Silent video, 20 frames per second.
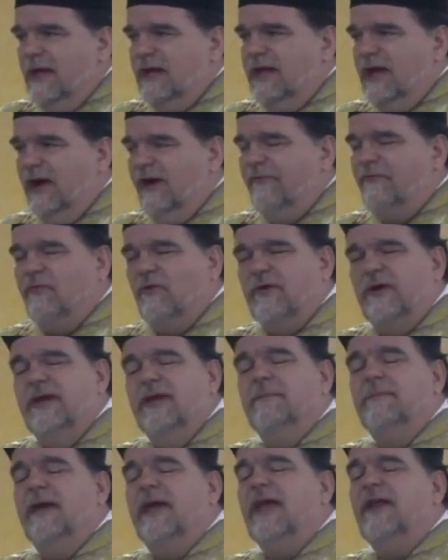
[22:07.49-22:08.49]
Therefore,
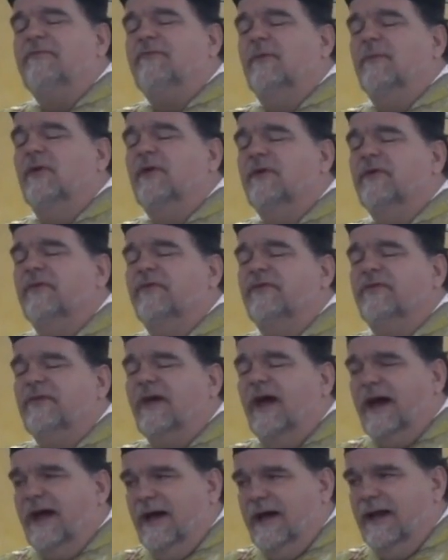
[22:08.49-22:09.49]
he made from her
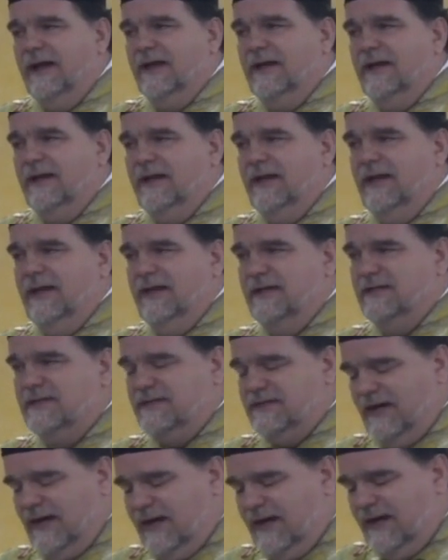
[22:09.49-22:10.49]
side,
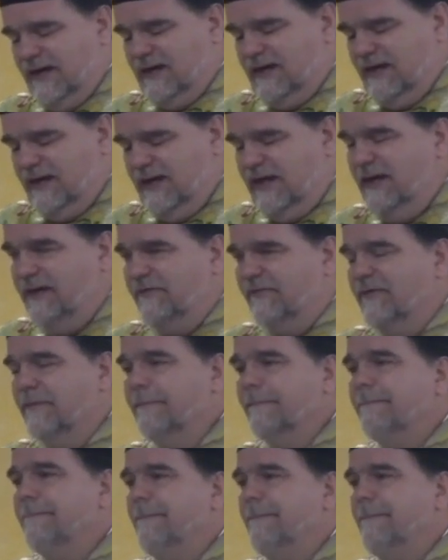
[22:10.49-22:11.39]
his side, Eve.